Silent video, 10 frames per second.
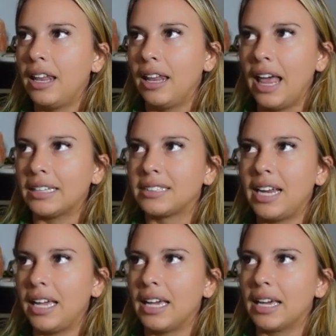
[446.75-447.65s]
that's
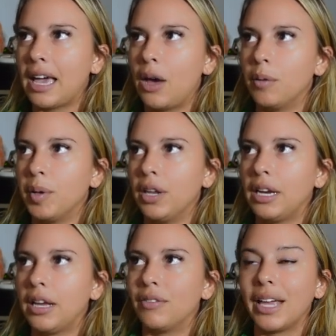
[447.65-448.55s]
taking
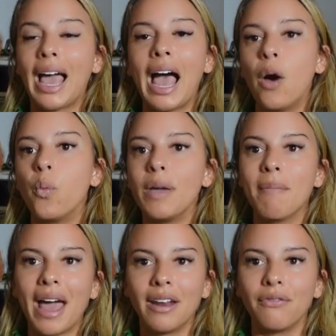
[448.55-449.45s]
accountability of, like, how we
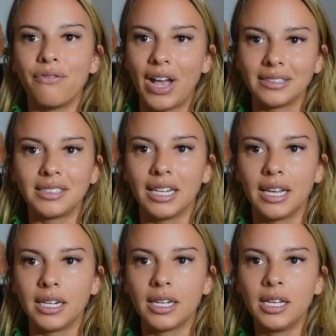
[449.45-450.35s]

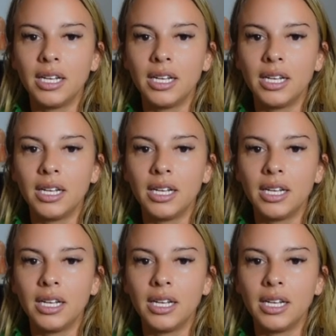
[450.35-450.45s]
manifested.